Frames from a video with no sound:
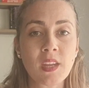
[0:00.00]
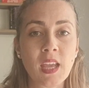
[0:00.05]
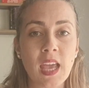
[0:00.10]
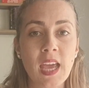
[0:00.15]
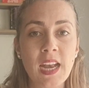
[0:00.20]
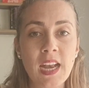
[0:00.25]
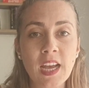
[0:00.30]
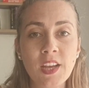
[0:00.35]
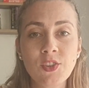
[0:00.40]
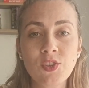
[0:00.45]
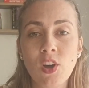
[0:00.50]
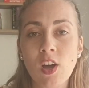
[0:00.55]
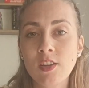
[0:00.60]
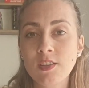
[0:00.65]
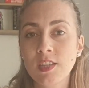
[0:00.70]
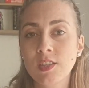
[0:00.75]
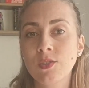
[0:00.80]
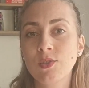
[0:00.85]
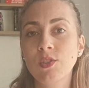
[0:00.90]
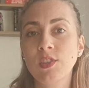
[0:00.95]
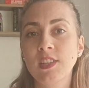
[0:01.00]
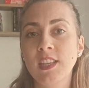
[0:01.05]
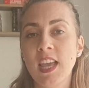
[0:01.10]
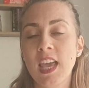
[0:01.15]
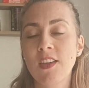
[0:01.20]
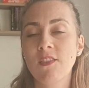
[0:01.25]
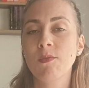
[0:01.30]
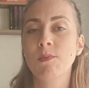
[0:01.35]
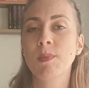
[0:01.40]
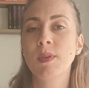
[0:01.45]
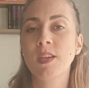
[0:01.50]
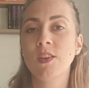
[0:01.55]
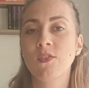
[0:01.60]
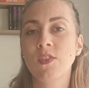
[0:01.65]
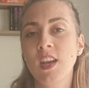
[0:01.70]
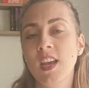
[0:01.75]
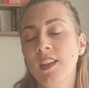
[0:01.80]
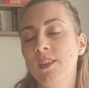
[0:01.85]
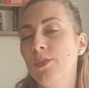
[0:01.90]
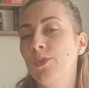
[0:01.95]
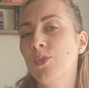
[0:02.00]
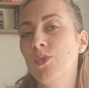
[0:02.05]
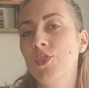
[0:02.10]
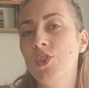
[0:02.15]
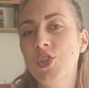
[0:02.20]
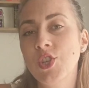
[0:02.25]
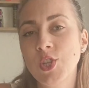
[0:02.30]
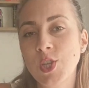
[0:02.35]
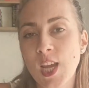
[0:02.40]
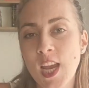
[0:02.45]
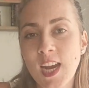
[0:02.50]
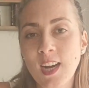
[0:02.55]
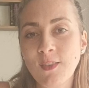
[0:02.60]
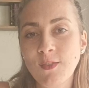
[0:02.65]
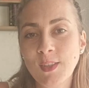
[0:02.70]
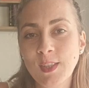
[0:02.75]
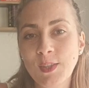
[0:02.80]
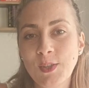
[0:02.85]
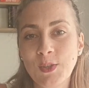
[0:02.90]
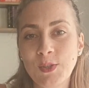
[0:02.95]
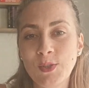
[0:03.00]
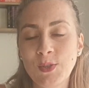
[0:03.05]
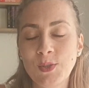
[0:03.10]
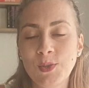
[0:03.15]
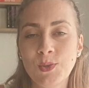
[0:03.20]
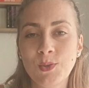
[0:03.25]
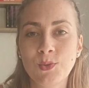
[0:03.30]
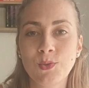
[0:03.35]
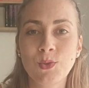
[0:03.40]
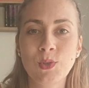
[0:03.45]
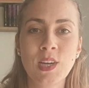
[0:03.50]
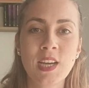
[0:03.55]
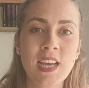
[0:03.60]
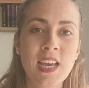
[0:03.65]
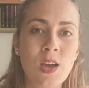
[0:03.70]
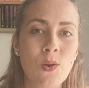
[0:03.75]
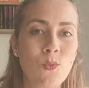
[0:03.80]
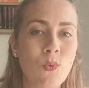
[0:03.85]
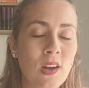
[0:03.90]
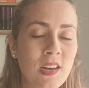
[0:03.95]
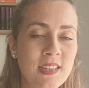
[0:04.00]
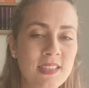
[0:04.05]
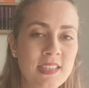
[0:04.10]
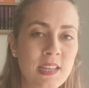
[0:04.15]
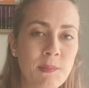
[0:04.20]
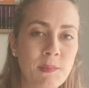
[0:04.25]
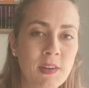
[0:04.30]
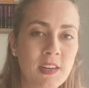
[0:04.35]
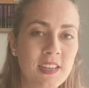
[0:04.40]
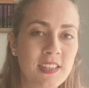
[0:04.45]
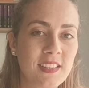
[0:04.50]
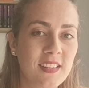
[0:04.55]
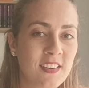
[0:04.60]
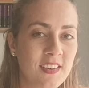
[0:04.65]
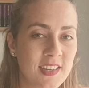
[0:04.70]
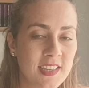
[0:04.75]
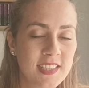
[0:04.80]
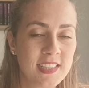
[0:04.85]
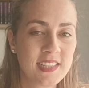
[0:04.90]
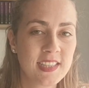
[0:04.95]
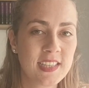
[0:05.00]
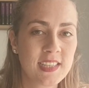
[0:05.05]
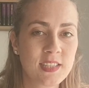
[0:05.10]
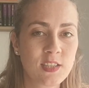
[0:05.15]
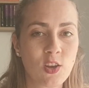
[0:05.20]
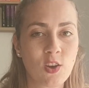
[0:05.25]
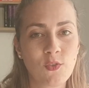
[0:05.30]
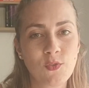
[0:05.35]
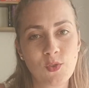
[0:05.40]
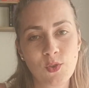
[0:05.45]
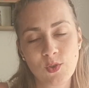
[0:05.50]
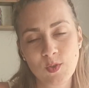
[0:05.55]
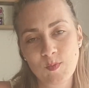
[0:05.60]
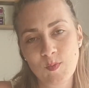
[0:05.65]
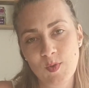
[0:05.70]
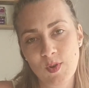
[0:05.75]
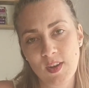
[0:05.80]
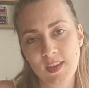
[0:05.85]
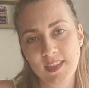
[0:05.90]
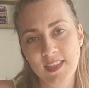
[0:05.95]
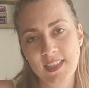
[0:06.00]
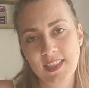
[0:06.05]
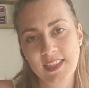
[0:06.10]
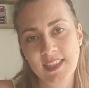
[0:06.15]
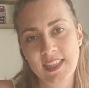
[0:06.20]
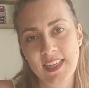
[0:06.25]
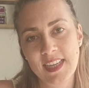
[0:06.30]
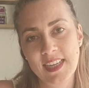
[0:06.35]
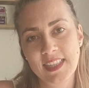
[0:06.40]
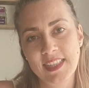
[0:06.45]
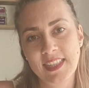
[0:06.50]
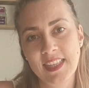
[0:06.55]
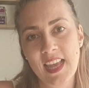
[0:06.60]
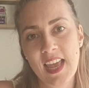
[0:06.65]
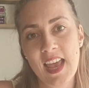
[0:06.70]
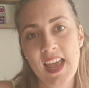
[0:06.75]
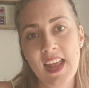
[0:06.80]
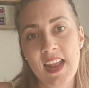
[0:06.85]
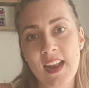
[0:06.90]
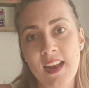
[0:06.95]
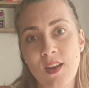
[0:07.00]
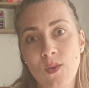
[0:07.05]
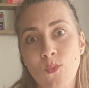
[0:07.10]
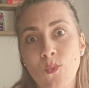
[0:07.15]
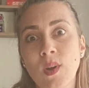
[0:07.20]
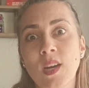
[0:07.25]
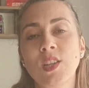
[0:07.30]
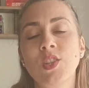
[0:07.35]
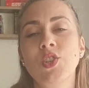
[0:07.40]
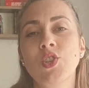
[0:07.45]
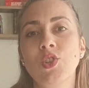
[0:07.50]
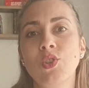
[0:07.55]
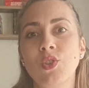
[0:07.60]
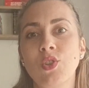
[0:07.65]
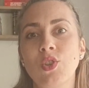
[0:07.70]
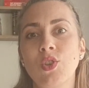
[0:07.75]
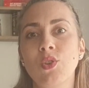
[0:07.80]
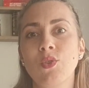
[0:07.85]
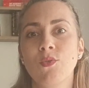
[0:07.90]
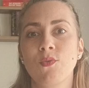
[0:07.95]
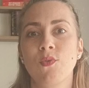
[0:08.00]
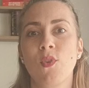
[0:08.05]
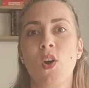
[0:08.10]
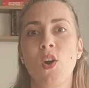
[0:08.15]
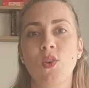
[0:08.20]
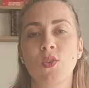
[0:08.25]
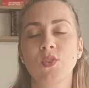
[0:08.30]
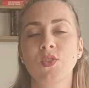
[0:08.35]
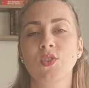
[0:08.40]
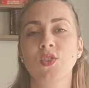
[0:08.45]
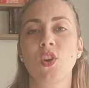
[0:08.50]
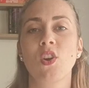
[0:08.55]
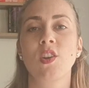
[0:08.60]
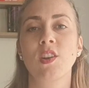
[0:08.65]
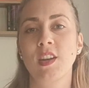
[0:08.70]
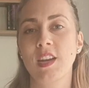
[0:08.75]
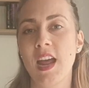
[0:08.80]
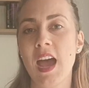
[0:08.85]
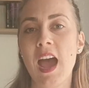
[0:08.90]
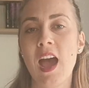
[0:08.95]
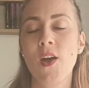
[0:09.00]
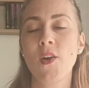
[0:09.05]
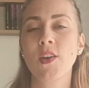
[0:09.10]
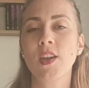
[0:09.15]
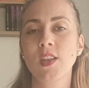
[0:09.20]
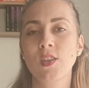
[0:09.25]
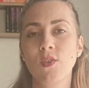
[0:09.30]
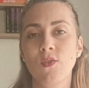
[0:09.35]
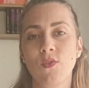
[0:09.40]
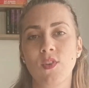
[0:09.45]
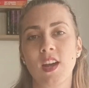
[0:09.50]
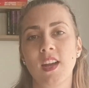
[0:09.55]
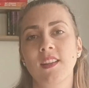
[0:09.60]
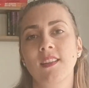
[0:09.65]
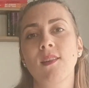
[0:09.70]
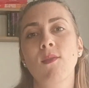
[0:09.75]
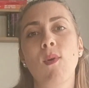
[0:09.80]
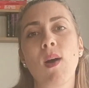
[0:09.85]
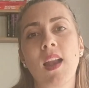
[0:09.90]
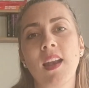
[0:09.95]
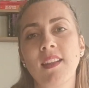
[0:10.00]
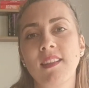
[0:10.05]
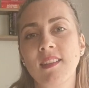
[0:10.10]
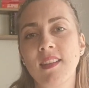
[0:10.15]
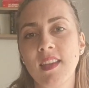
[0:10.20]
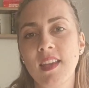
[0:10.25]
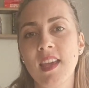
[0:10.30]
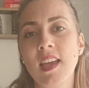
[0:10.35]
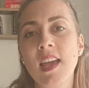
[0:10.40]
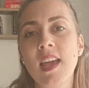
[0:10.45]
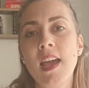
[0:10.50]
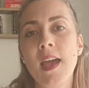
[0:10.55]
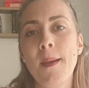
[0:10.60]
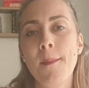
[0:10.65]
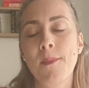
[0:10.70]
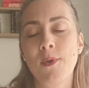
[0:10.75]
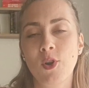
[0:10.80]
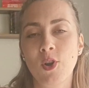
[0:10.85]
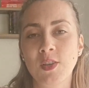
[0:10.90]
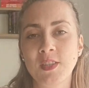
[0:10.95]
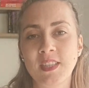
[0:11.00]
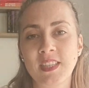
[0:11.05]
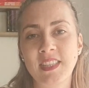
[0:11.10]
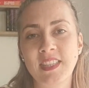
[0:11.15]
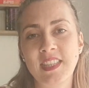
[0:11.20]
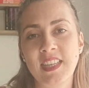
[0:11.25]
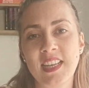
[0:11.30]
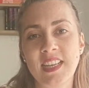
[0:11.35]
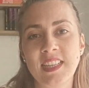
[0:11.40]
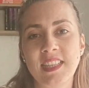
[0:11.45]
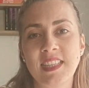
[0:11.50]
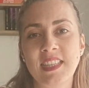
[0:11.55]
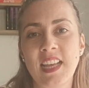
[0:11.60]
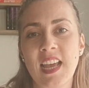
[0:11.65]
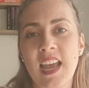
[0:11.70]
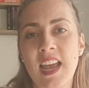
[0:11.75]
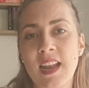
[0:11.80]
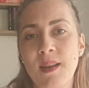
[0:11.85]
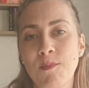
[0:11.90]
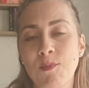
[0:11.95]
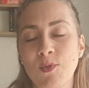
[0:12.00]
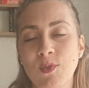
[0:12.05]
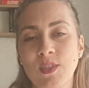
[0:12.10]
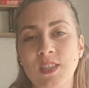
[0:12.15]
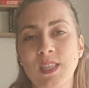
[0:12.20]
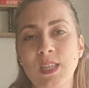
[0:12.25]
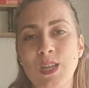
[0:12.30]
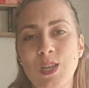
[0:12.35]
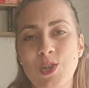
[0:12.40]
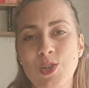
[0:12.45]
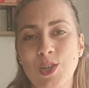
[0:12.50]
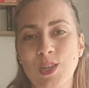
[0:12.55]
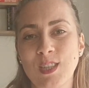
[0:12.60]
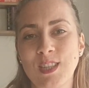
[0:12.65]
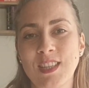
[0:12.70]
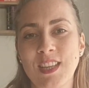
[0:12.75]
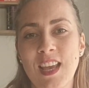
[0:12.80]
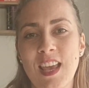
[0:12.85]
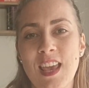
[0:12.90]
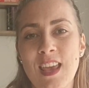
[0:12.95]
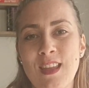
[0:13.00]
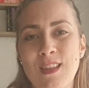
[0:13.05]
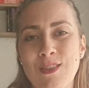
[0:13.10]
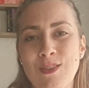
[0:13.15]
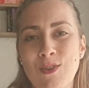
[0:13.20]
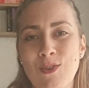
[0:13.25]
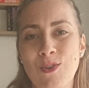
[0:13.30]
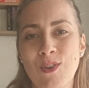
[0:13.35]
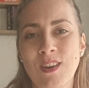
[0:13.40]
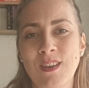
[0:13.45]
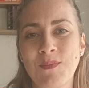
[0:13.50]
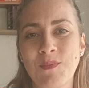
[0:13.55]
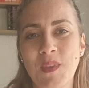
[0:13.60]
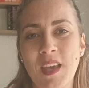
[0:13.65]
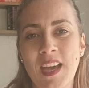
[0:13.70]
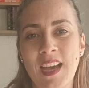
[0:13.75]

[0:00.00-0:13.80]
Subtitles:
And I thought that today would be great to share with you what are some characteristics of those processes and what should you focus on and how can you write quality processes and procedures in your